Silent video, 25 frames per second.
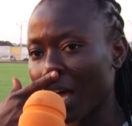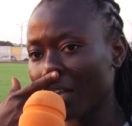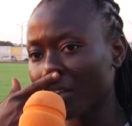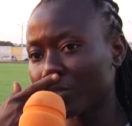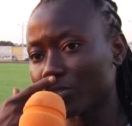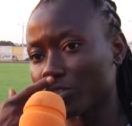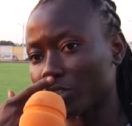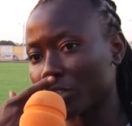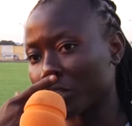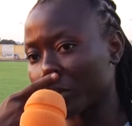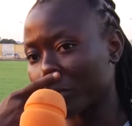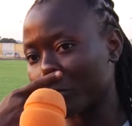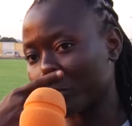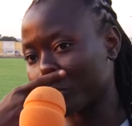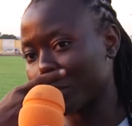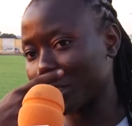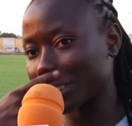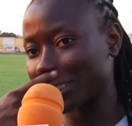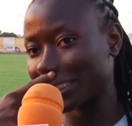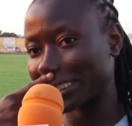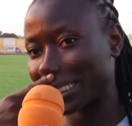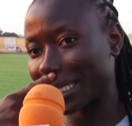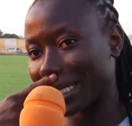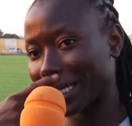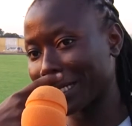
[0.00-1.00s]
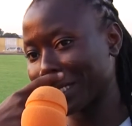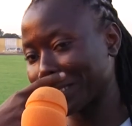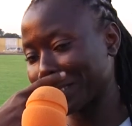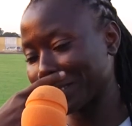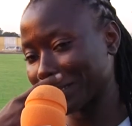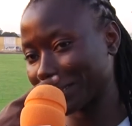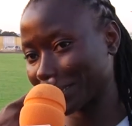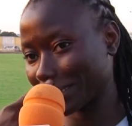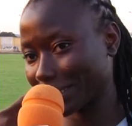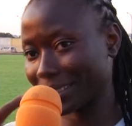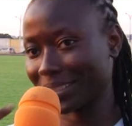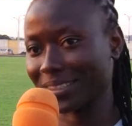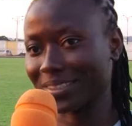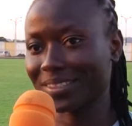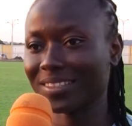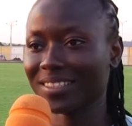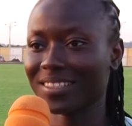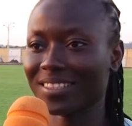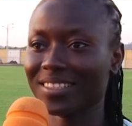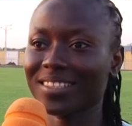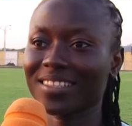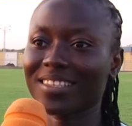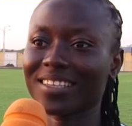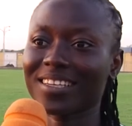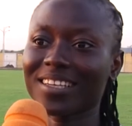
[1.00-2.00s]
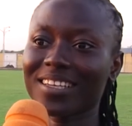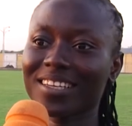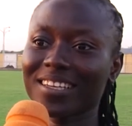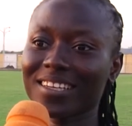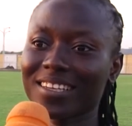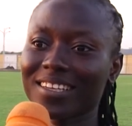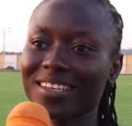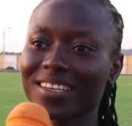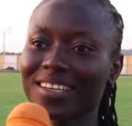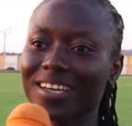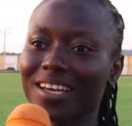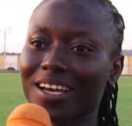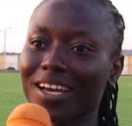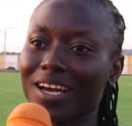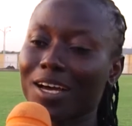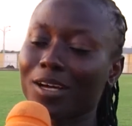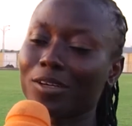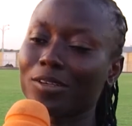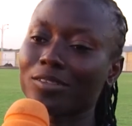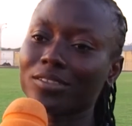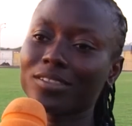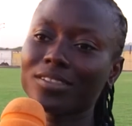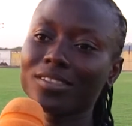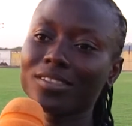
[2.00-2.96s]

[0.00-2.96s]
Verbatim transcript: As for the pressure, I hmm, will